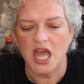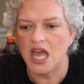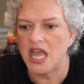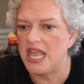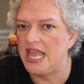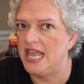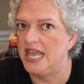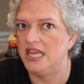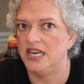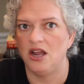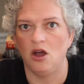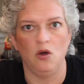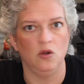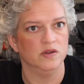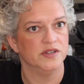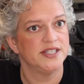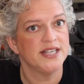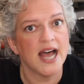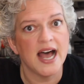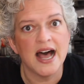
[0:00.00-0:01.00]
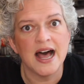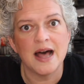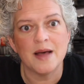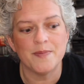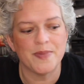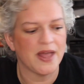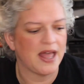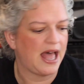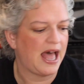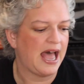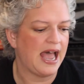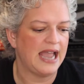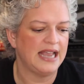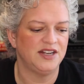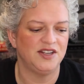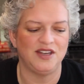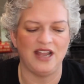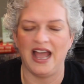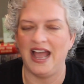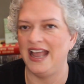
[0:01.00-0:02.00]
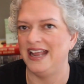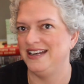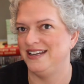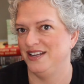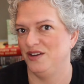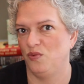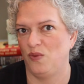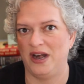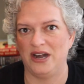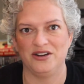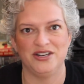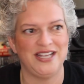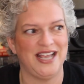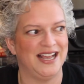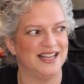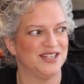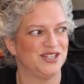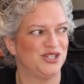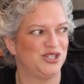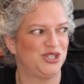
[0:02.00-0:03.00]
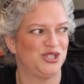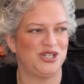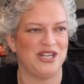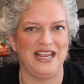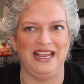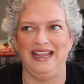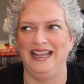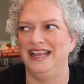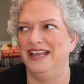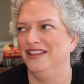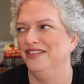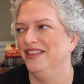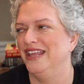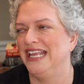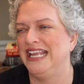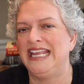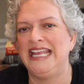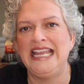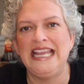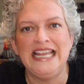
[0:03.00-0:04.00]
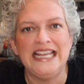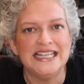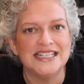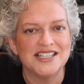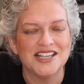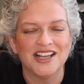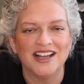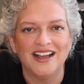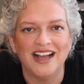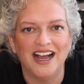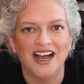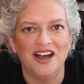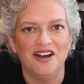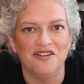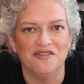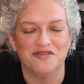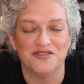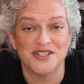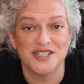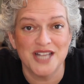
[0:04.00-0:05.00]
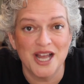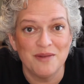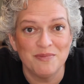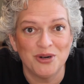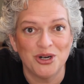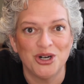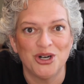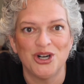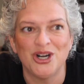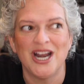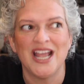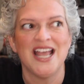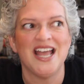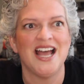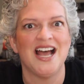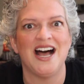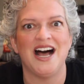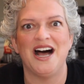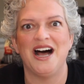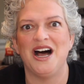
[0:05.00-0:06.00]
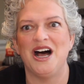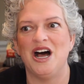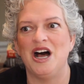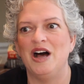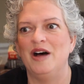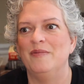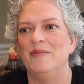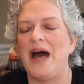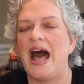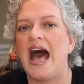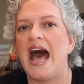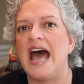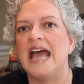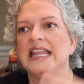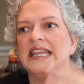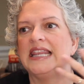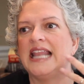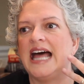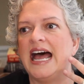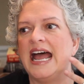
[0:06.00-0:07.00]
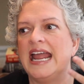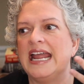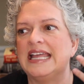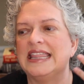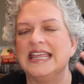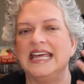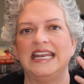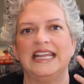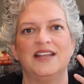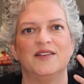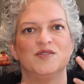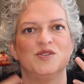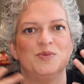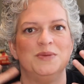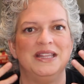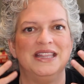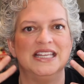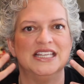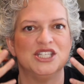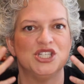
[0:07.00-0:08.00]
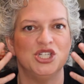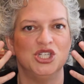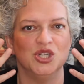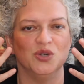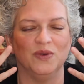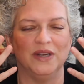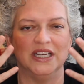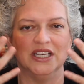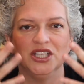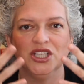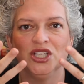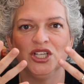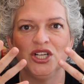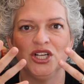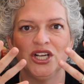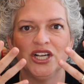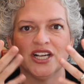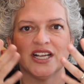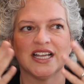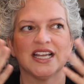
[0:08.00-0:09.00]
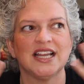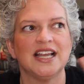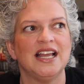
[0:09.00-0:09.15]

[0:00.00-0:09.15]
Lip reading: It holds up. I did wear tests in the heat of summer. I like that it gives me this dewy look.